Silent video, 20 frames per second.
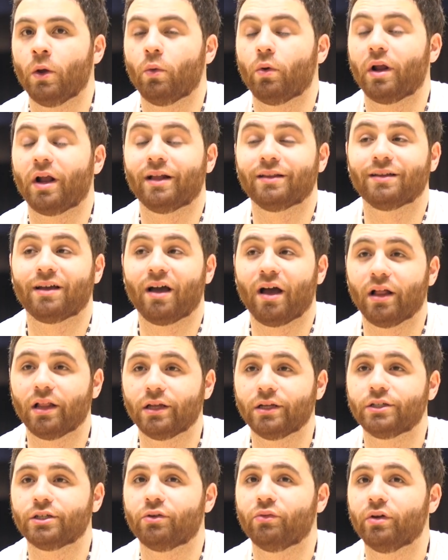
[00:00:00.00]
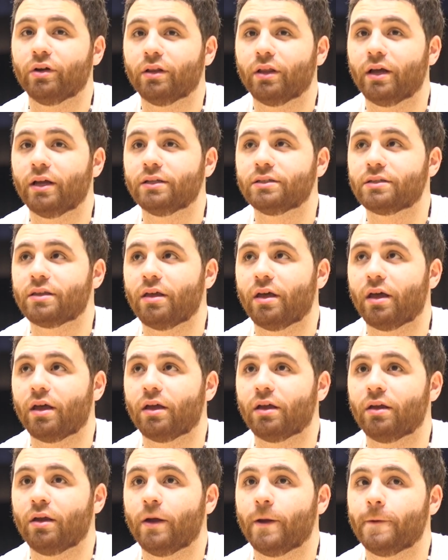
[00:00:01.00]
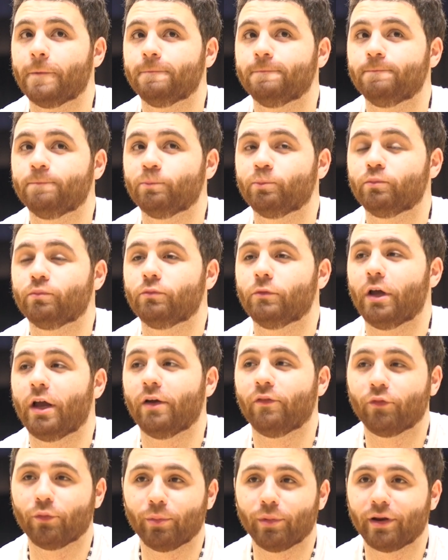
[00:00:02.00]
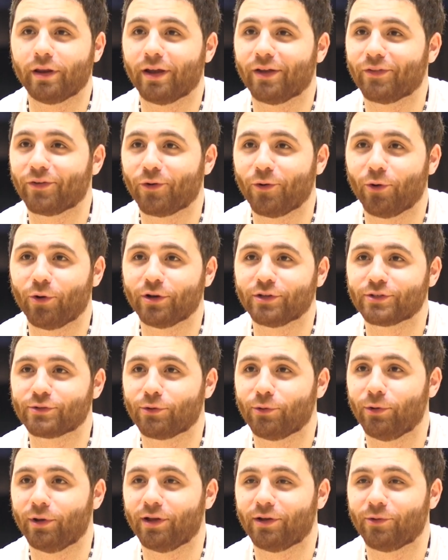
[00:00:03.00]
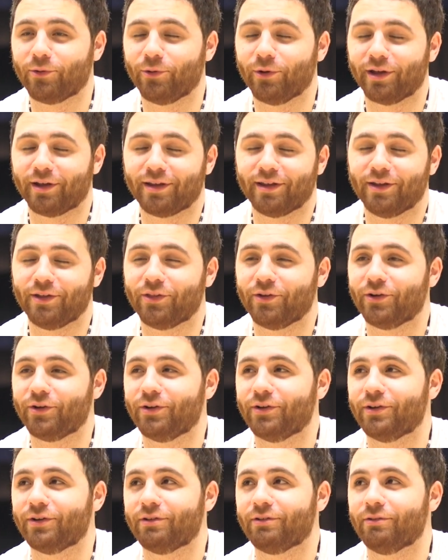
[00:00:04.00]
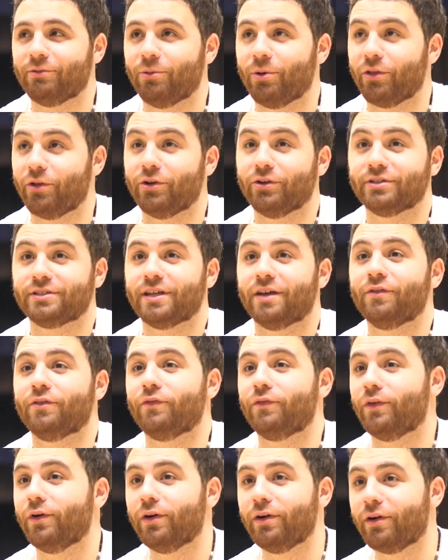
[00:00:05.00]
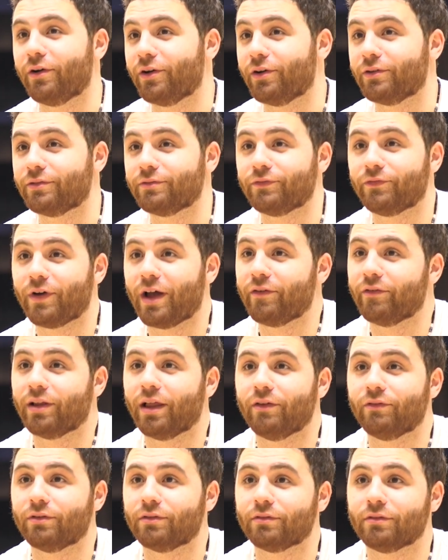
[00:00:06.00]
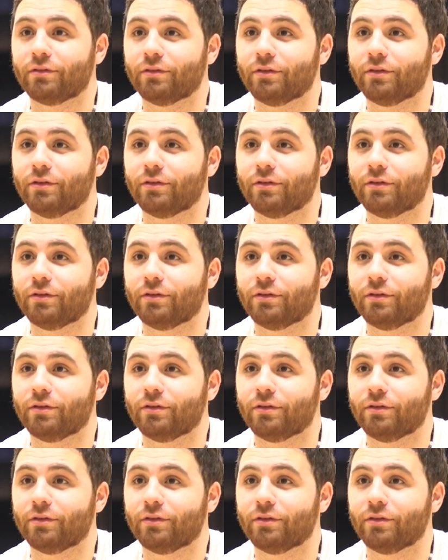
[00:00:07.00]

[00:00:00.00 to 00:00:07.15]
When I got to college, I realized that everybody on the court is quick, either whether you're 7 foot or 5'11".